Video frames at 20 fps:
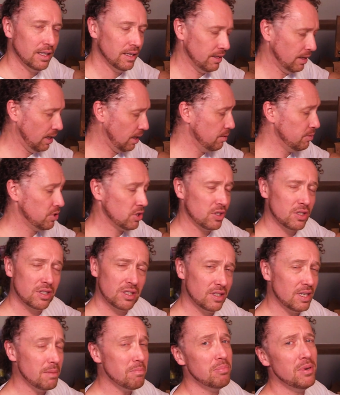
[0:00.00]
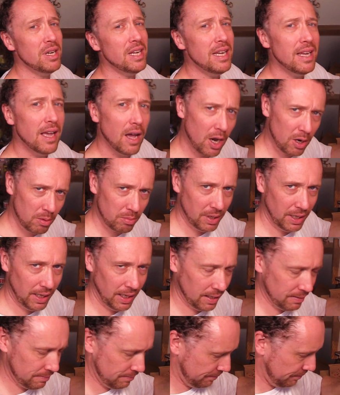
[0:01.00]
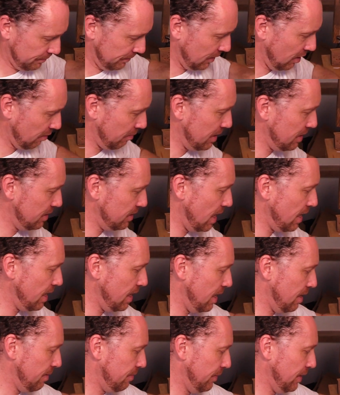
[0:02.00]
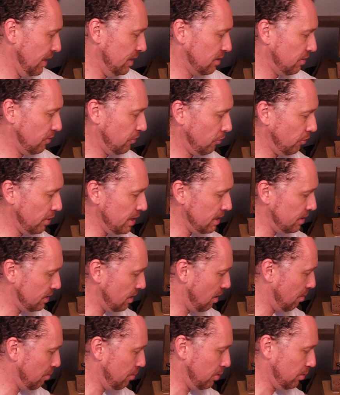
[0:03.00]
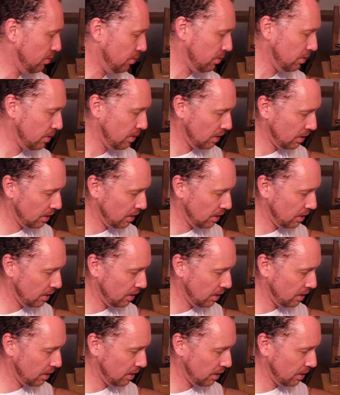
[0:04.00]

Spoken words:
I'm just simply opening it. I've been sent it, it's a free sample.